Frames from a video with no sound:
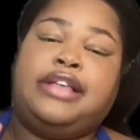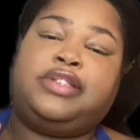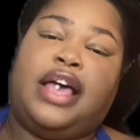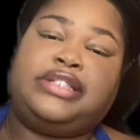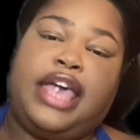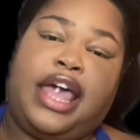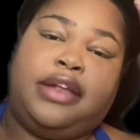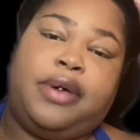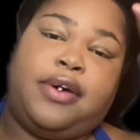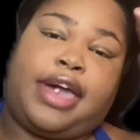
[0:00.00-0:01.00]
So I said,
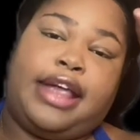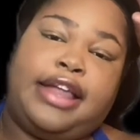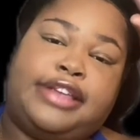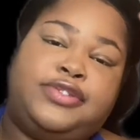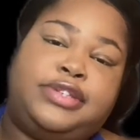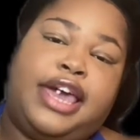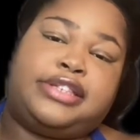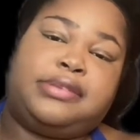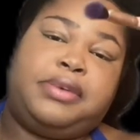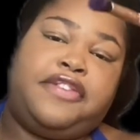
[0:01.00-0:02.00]
"LOL, okay, not you
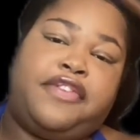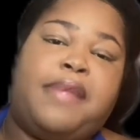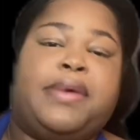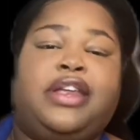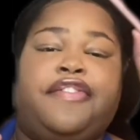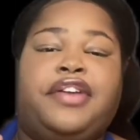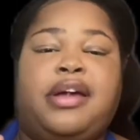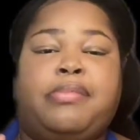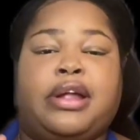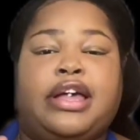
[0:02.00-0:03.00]
texting me from a different
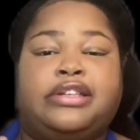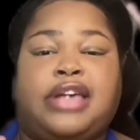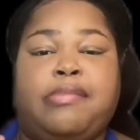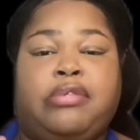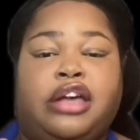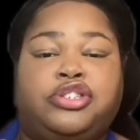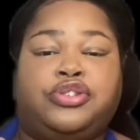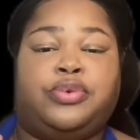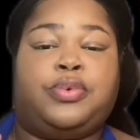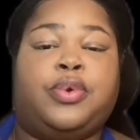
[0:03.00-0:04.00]
number cause I blocked
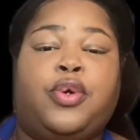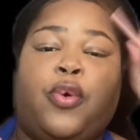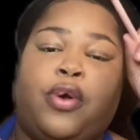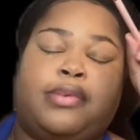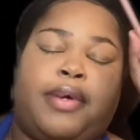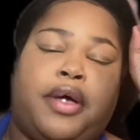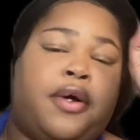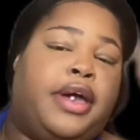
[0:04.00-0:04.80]
you, cornball."